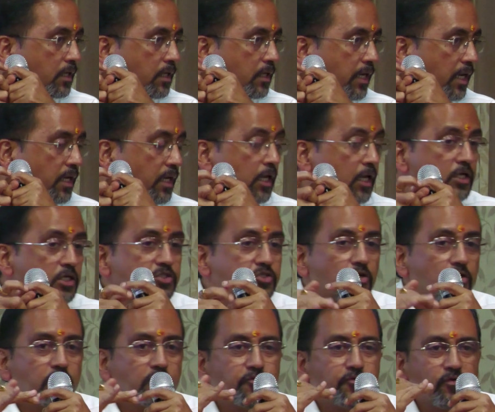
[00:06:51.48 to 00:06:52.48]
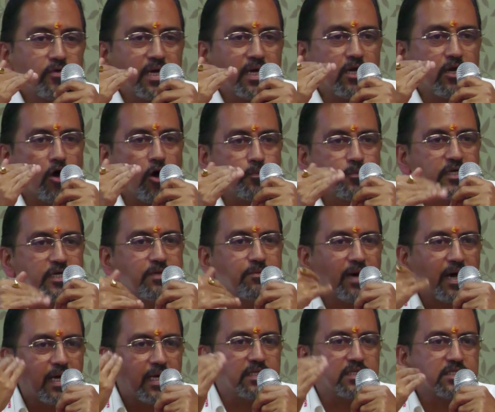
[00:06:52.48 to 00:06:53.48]
Right? So if you can
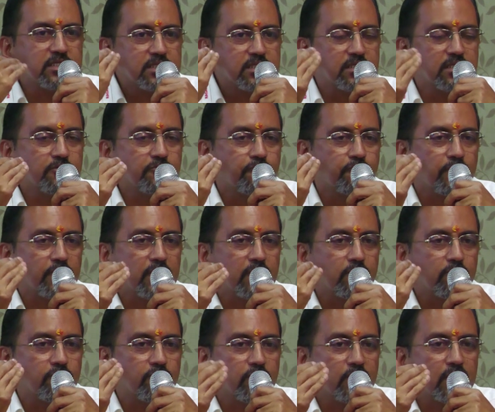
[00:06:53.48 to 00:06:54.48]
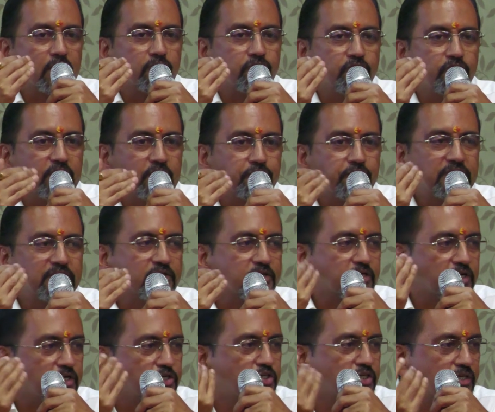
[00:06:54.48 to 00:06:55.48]
optimize the VFA
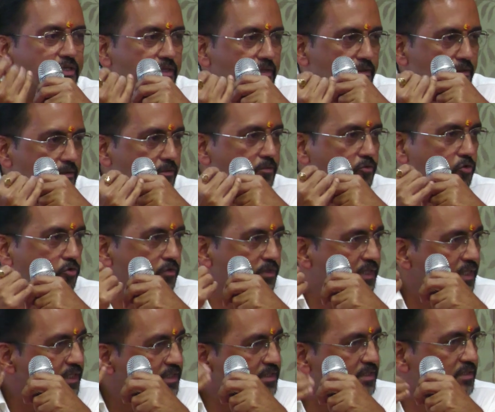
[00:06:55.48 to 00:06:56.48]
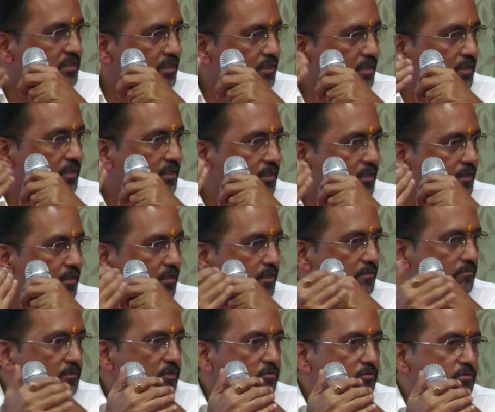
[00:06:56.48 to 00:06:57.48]
generation through these
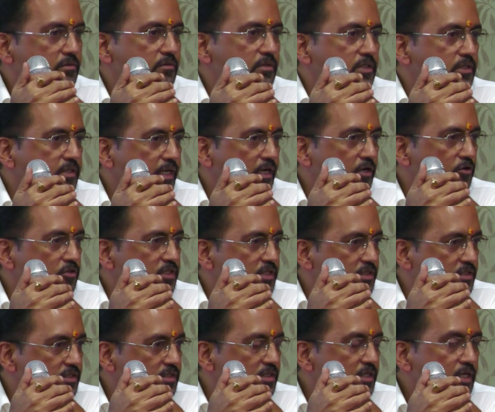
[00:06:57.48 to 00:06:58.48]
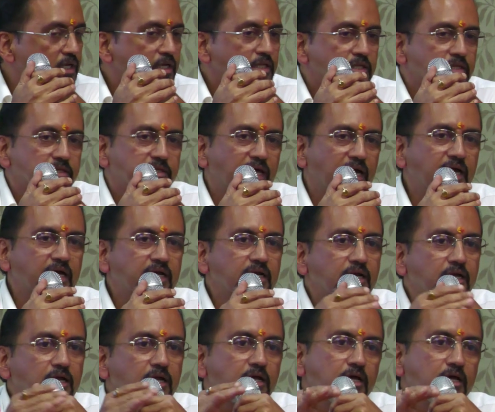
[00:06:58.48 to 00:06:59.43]
technologies, then